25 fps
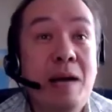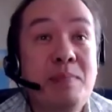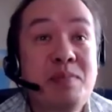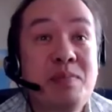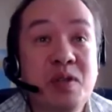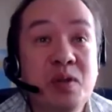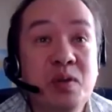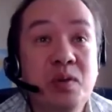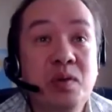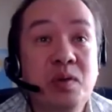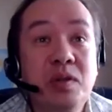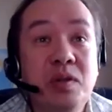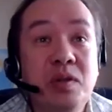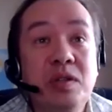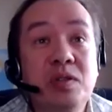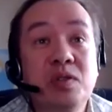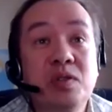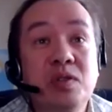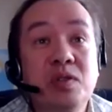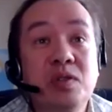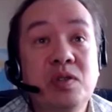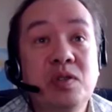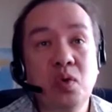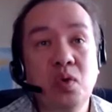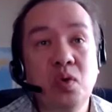absolutely.
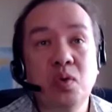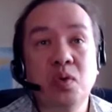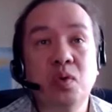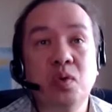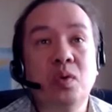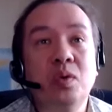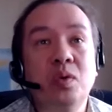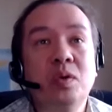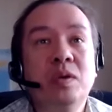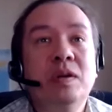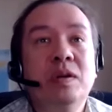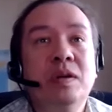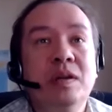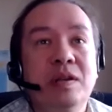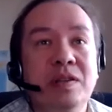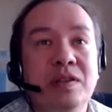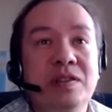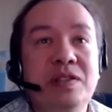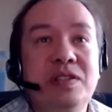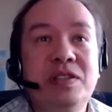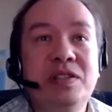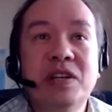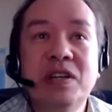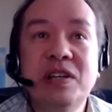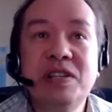So
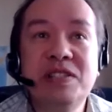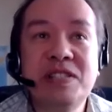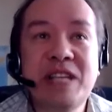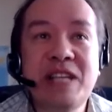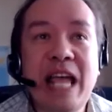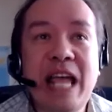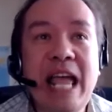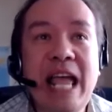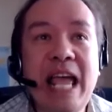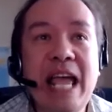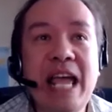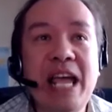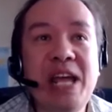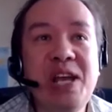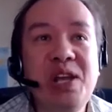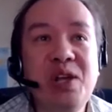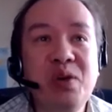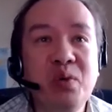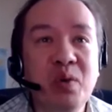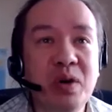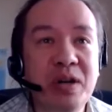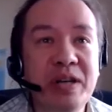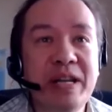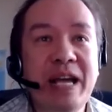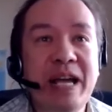does
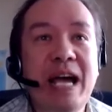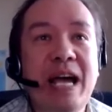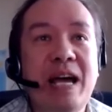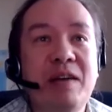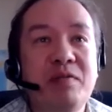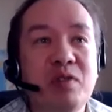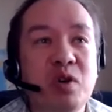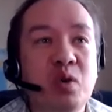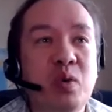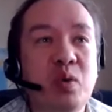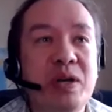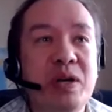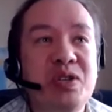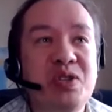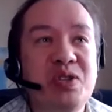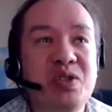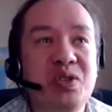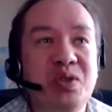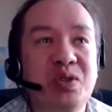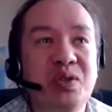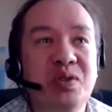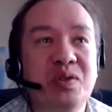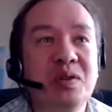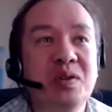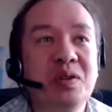anyone have a
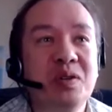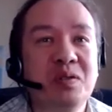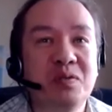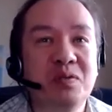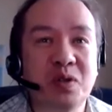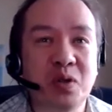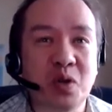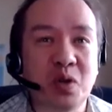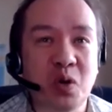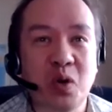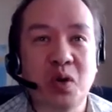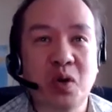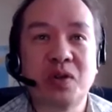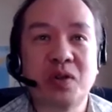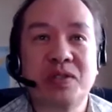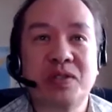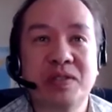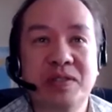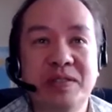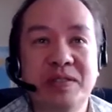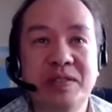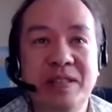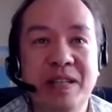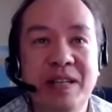question for Gordon?